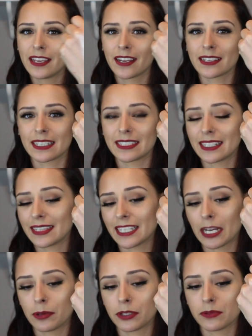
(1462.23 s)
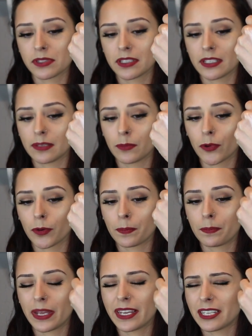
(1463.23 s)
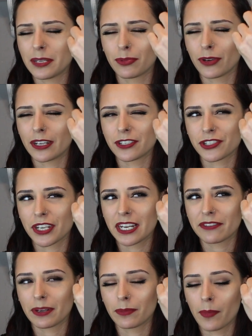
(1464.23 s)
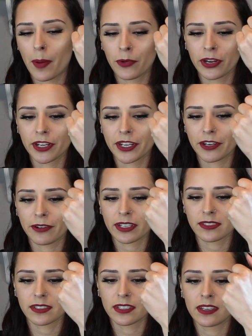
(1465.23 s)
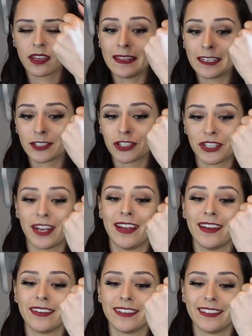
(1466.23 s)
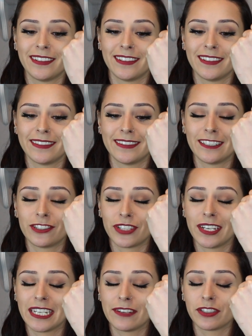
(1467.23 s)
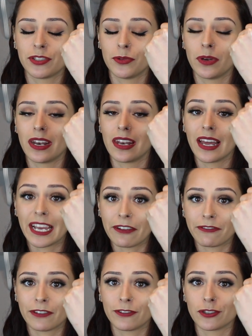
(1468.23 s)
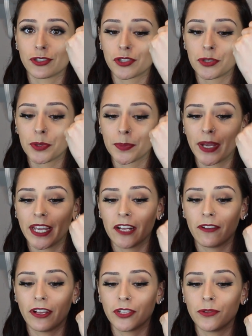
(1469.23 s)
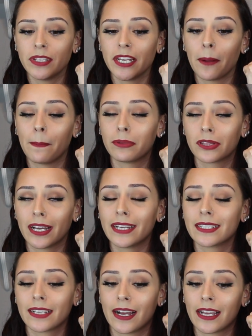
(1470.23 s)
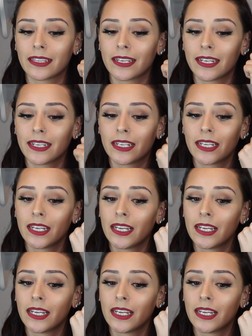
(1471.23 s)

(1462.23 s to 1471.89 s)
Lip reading: because I didn't think I would use the more pinky bronze shade, if I'm remembering it correctly. This shade gives you life. If you're super pale and you need a blinding highlight,